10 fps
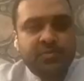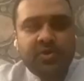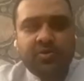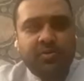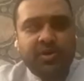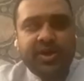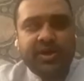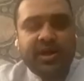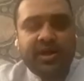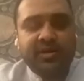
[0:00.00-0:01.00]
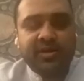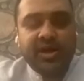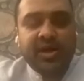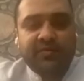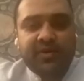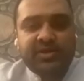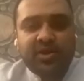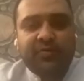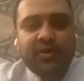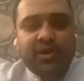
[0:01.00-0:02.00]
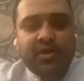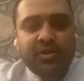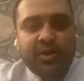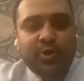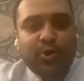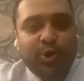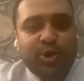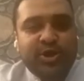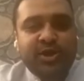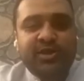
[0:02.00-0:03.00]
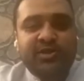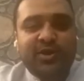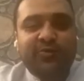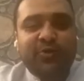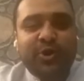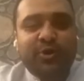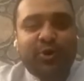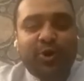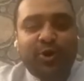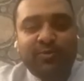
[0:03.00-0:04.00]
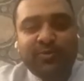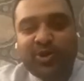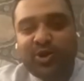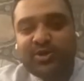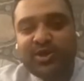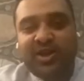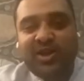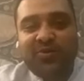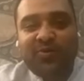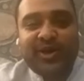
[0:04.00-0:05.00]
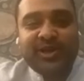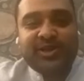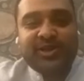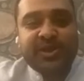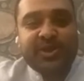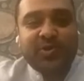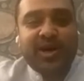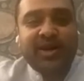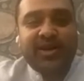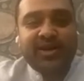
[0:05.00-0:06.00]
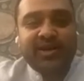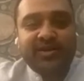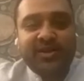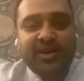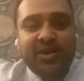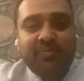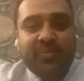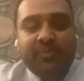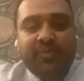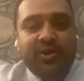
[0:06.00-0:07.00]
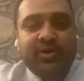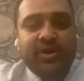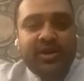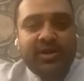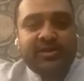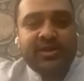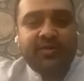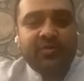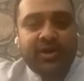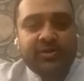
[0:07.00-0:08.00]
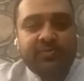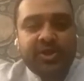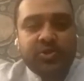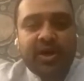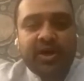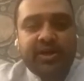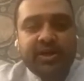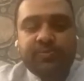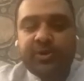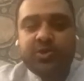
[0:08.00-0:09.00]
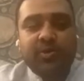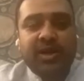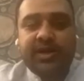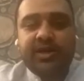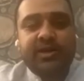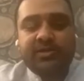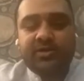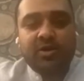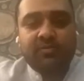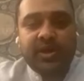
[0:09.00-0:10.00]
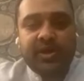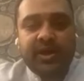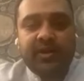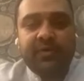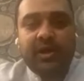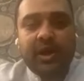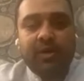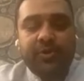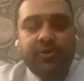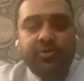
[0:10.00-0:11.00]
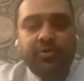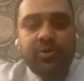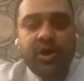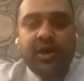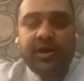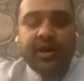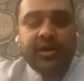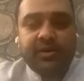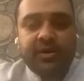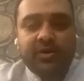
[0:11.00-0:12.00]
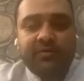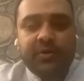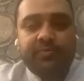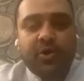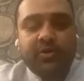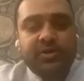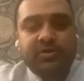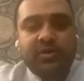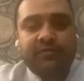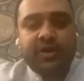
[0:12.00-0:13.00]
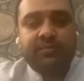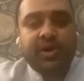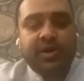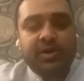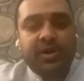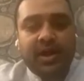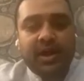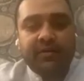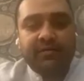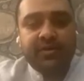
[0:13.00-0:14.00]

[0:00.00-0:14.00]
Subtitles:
No, it can't. First of all, your question is somewhat wrong because what is spirituality? People don't understand what is spirituality. Spirituality does not mean it will help you to get rid of the process of the birth and life.